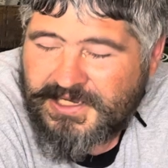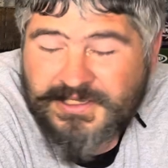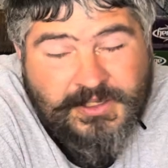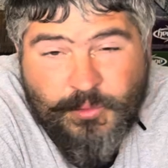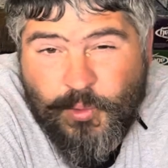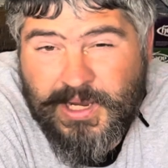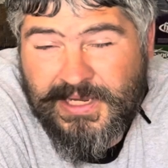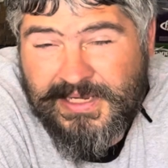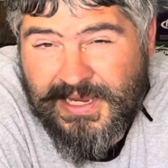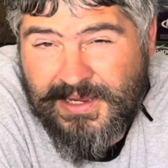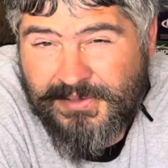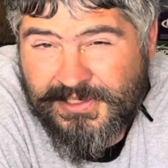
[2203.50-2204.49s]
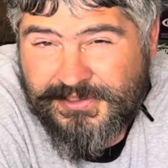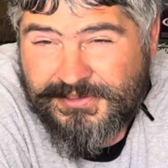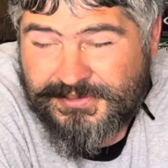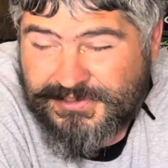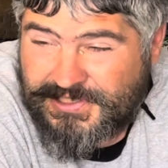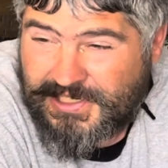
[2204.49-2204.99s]
The way I'm
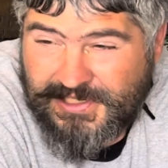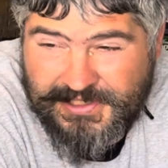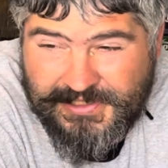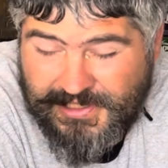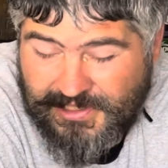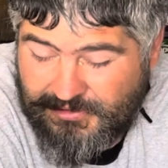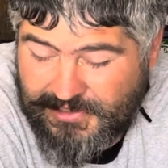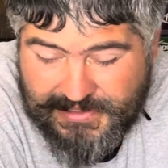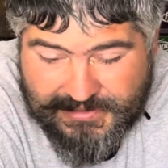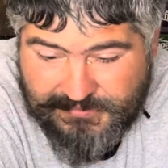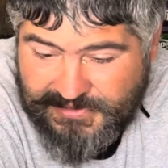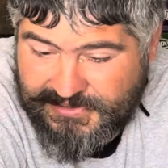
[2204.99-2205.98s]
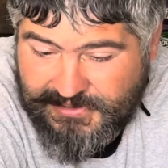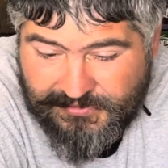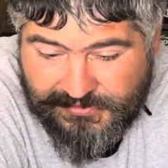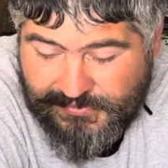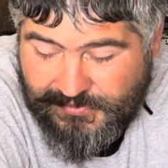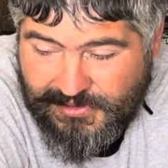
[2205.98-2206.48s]
understanding, y'all, and I could be
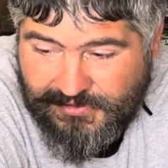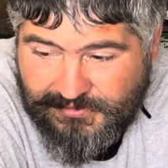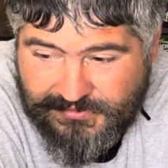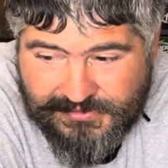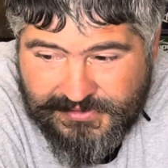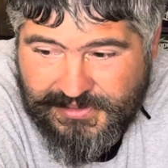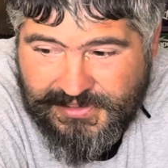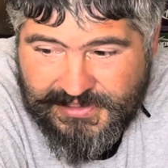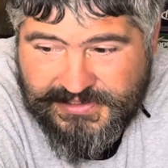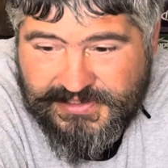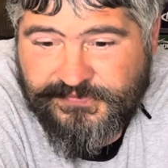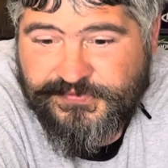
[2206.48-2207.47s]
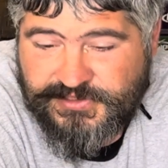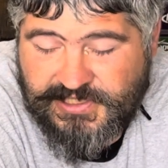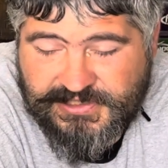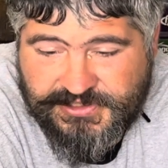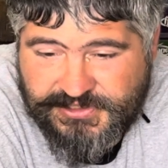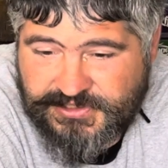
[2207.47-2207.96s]
totally wrong, is if,
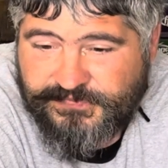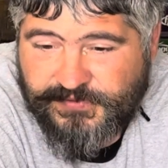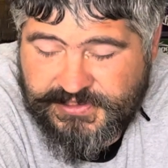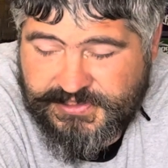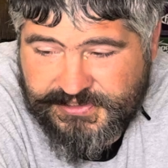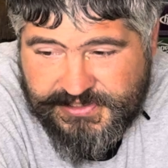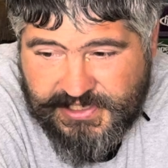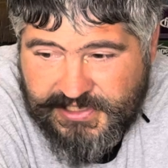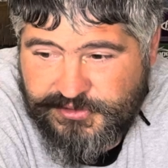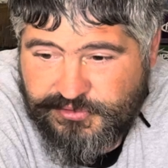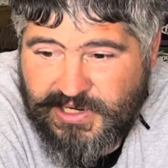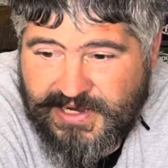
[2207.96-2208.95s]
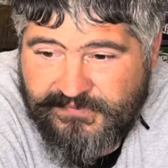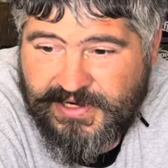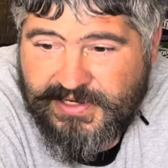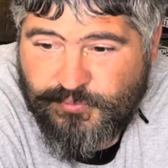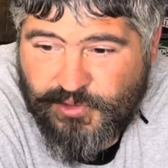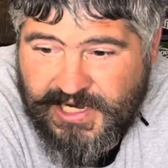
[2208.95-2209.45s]
let's just for instance say you have
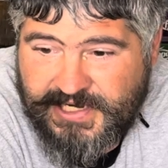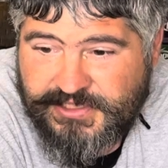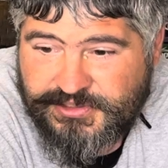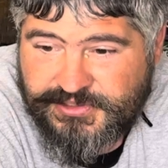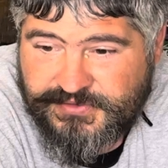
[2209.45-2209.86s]
a ranged